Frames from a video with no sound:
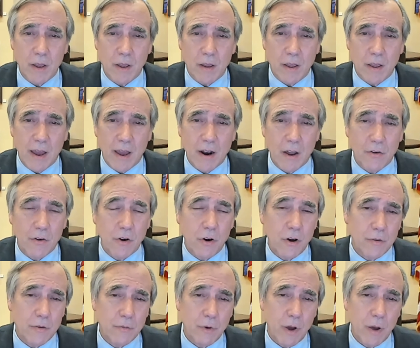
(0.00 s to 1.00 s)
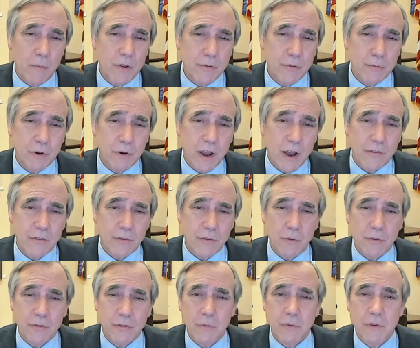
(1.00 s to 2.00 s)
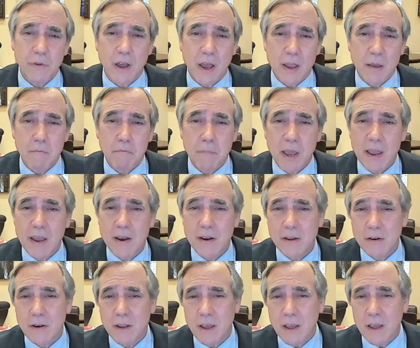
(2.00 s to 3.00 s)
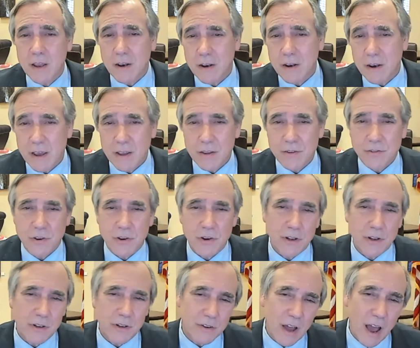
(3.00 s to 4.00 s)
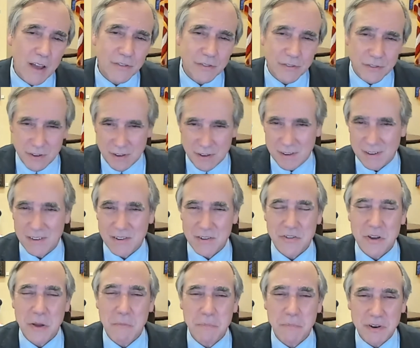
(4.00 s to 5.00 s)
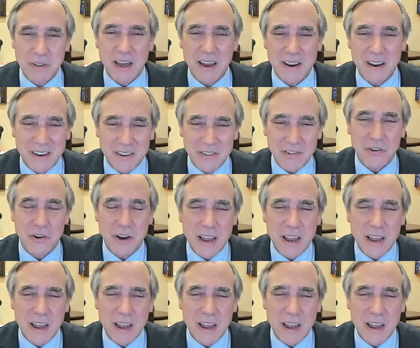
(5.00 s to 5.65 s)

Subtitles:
And I'll mispronounce it. It was something like Maidan Nezolnosti or something of that nature.